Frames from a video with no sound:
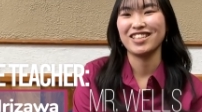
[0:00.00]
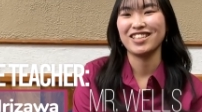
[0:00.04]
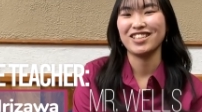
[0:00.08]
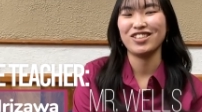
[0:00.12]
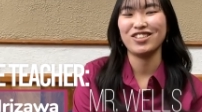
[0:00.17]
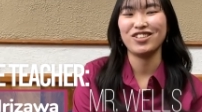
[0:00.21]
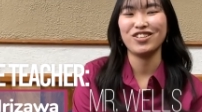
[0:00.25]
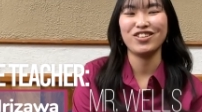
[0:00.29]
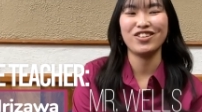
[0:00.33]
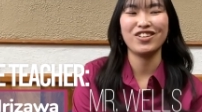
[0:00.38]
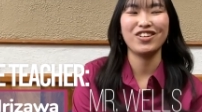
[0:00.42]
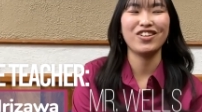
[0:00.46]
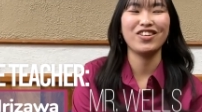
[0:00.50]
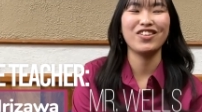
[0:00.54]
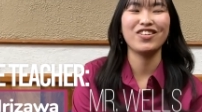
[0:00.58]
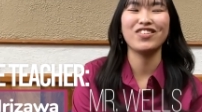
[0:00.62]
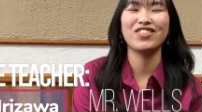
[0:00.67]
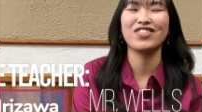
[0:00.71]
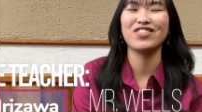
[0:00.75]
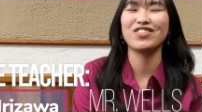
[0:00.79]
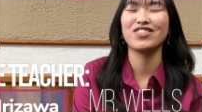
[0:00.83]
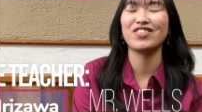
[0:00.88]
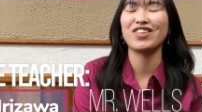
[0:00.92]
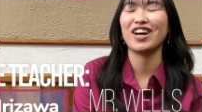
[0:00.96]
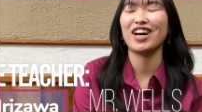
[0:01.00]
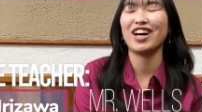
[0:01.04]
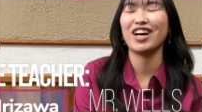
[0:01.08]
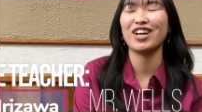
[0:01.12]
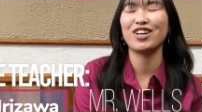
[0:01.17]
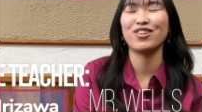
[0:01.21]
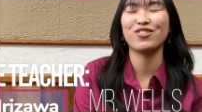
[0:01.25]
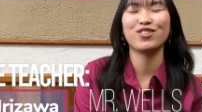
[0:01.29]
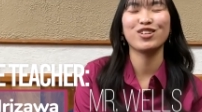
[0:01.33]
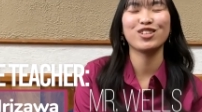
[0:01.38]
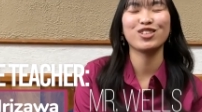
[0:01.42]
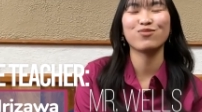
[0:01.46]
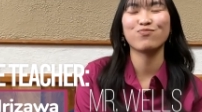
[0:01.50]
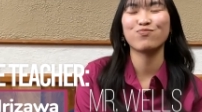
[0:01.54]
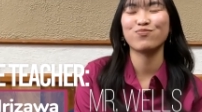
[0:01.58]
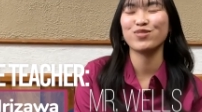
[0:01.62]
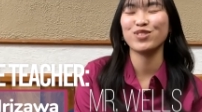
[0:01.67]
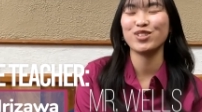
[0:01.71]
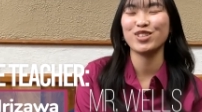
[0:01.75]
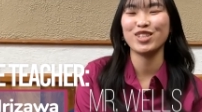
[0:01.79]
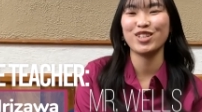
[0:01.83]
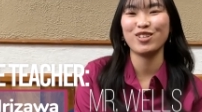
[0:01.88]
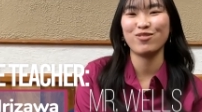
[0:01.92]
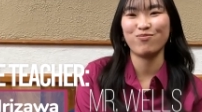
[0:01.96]
No, oh. I was
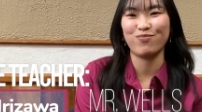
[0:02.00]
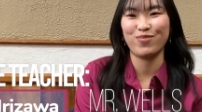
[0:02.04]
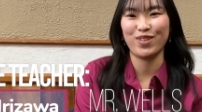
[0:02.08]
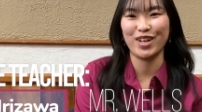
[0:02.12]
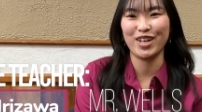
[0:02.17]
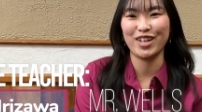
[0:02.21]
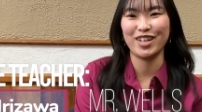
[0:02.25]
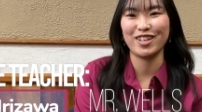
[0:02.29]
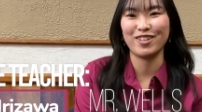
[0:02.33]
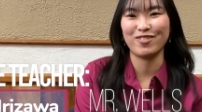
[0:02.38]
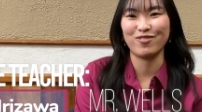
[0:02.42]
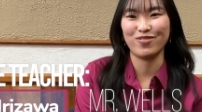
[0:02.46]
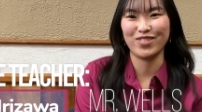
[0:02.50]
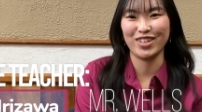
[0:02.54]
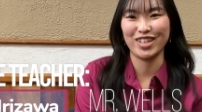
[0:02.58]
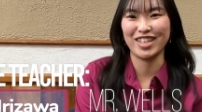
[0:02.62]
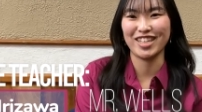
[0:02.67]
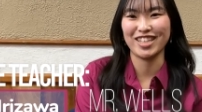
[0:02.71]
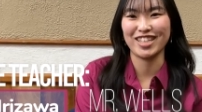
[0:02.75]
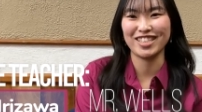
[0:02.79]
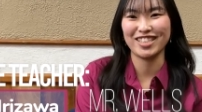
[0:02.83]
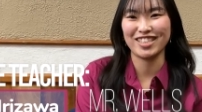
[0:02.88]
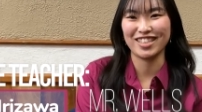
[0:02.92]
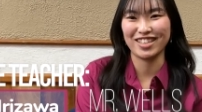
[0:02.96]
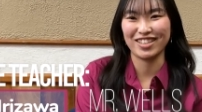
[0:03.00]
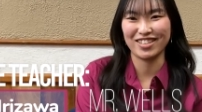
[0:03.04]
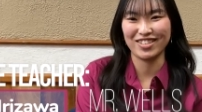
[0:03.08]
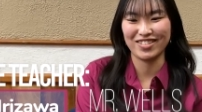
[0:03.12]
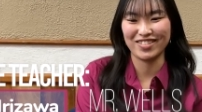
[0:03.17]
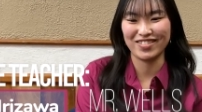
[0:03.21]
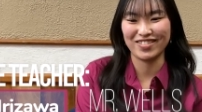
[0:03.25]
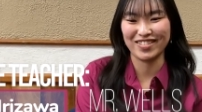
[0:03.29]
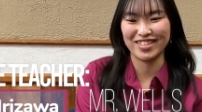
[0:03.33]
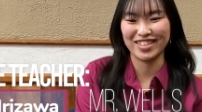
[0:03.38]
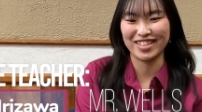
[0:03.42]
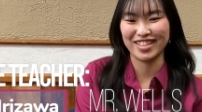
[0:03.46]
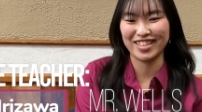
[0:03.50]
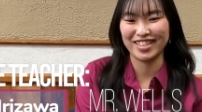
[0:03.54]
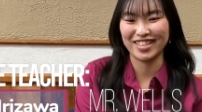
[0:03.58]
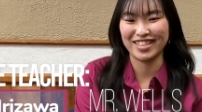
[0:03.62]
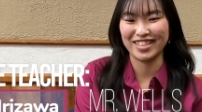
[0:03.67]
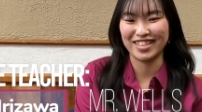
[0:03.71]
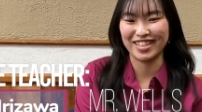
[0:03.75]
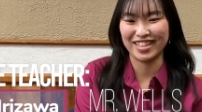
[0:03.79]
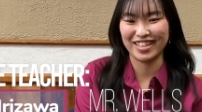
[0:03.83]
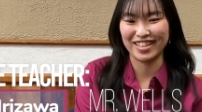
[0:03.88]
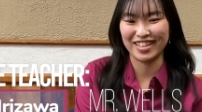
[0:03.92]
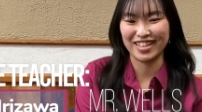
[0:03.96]
pretty bad at math actually. Okay.
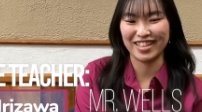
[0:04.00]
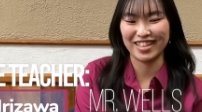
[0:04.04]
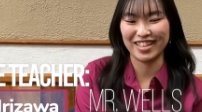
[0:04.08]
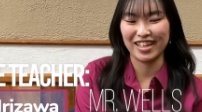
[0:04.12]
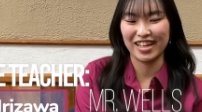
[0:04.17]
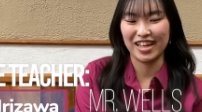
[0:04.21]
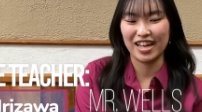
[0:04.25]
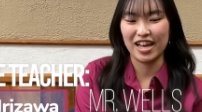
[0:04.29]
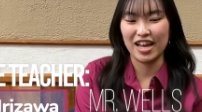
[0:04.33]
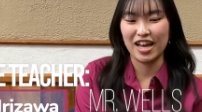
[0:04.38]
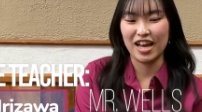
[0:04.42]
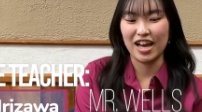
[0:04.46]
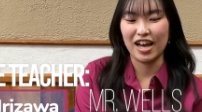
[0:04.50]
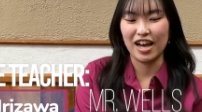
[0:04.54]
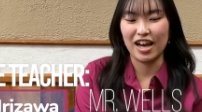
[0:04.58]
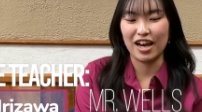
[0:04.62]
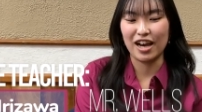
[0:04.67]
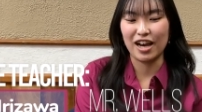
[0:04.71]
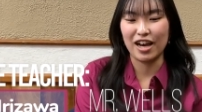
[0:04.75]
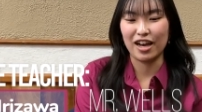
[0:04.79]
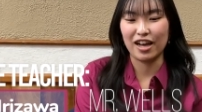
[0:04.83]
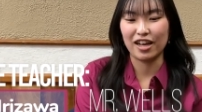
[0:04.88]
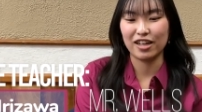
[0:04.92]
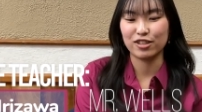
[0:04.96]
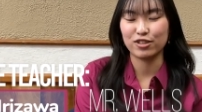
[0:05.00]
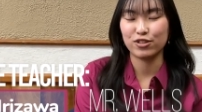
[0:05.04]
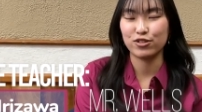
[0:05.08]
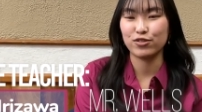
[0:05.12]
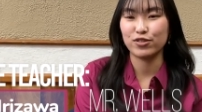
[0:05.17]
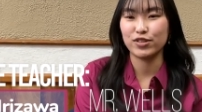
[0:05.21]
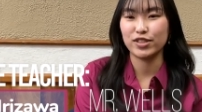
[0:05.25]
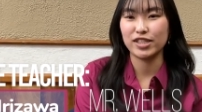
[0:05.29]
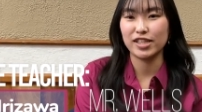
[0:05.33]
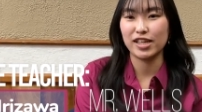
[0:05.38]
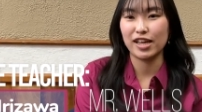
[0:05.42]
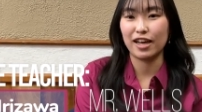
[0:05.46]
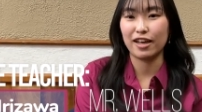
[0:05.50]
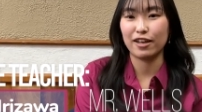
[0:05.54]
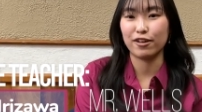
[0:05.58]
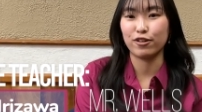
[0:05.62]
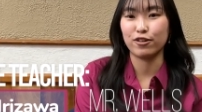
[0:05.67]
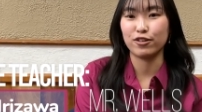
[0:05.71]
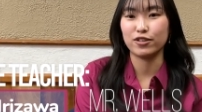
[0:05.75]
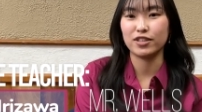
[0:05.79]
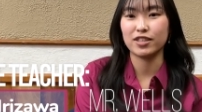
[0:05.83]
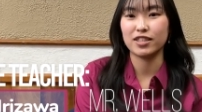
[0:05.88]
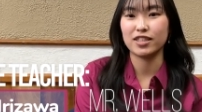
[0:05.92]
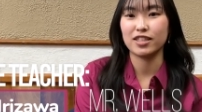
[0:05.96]
Yeah. Uh, actually, I
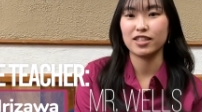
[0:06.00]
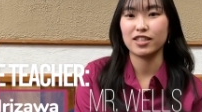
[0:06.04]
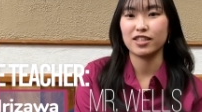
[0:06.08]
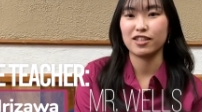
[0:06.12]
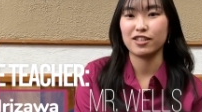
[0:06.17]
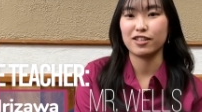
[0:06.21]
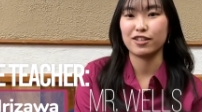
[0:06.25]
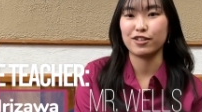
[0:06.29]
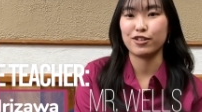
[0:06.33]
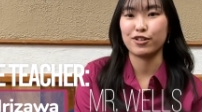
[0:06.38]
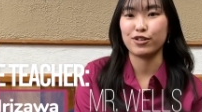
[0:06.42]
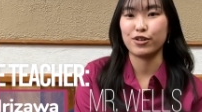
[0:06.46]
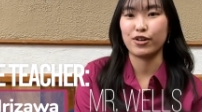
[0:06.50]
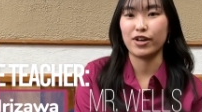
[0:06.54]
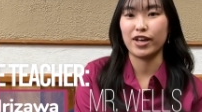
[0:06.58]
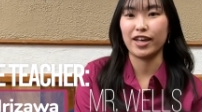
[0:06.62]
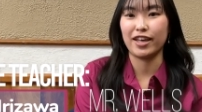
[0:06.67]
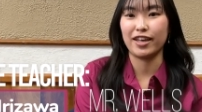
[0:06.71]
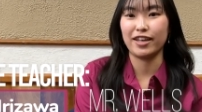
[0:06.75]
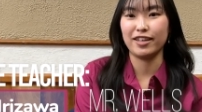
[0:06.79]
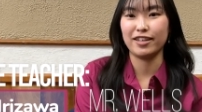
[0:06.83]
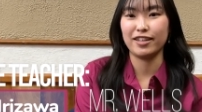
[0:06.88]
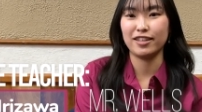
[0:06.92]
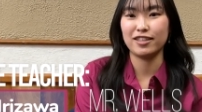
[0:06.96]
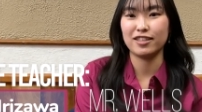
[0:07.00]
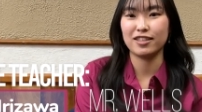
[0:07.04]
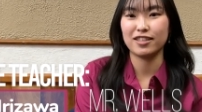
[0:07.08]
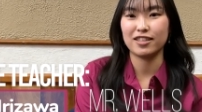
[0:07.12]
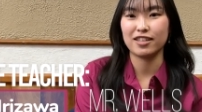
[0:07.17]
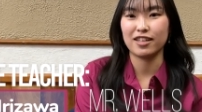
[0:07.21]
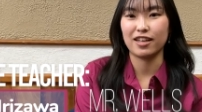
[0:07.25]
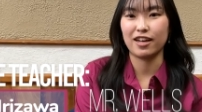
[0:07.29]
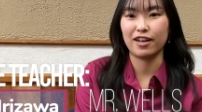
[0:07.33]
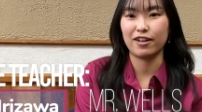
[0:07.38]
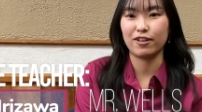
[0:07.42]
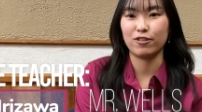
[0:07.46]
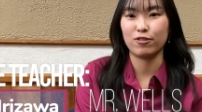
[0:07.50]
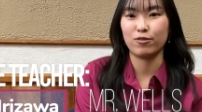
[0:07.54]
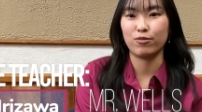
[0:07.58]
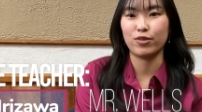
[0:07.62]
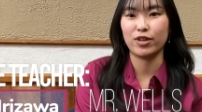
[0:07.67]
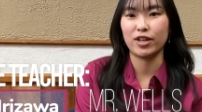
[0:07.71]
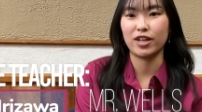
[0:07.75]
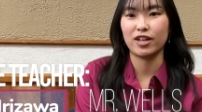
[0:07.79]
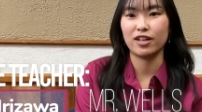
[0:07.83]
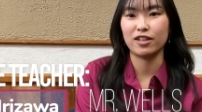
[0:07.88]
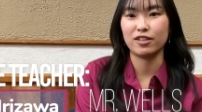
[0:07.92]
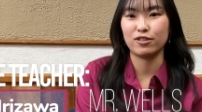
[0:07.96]
got uh, eight out of
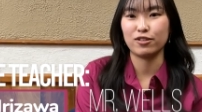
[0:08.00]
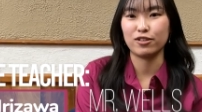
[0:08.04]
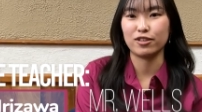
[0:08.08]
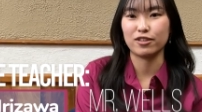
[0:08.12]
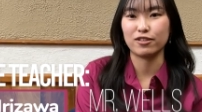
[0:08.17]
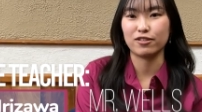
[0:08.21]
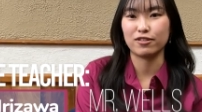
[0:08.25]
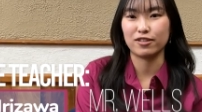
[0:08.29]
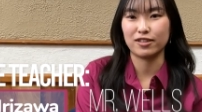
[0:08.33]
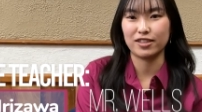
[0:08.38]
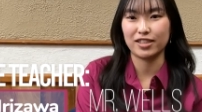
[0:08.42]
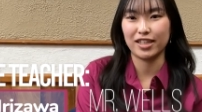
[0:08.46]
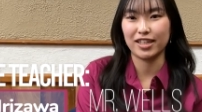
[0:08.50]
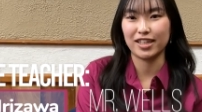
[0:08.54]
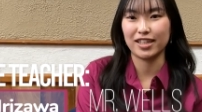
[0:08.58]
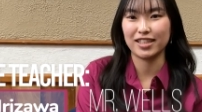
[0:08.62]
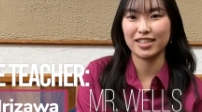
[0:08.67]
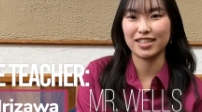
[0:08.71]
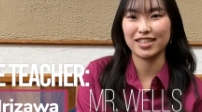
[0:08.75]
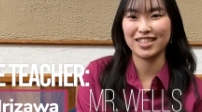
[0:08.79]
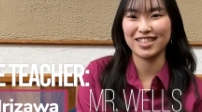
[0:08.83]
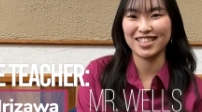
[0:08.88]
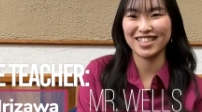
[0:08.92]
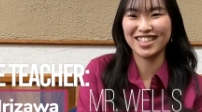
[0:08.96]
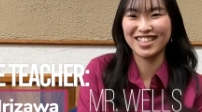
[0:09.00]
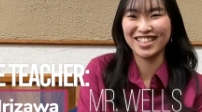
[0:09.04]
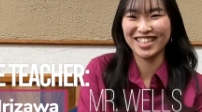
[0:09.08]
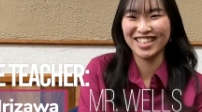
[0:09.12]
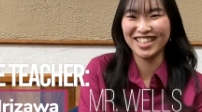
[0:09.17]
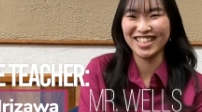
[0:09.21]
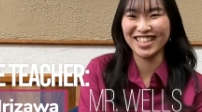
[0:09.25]
100 on tests.